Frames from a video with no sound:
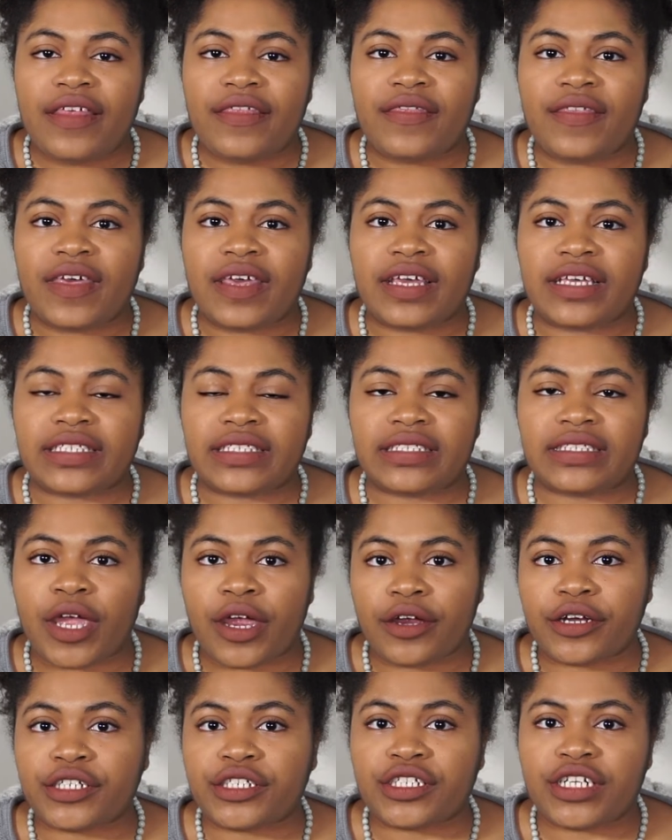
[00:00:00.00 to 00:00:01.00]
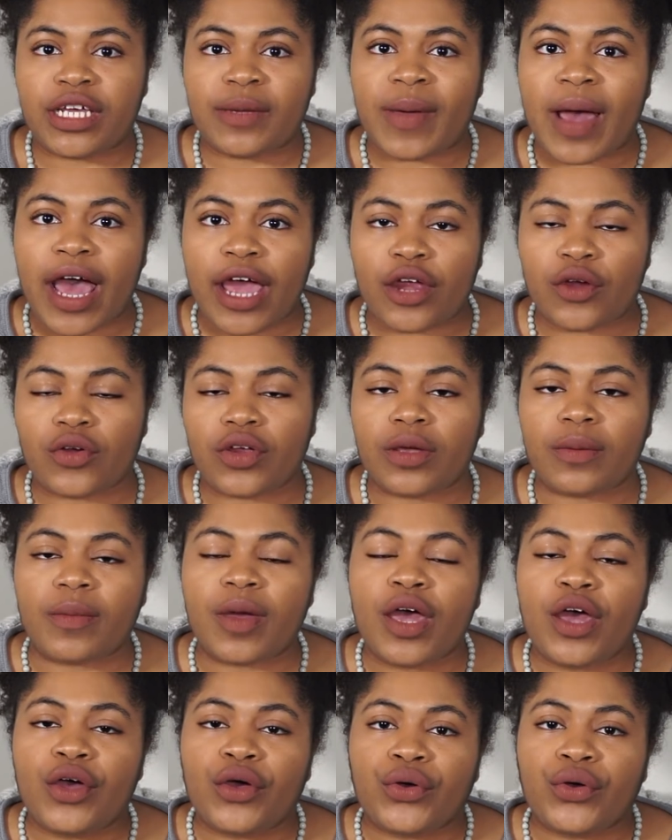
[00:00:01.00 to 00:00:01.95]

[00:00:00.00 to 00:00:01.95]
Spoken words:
this character named Hiram,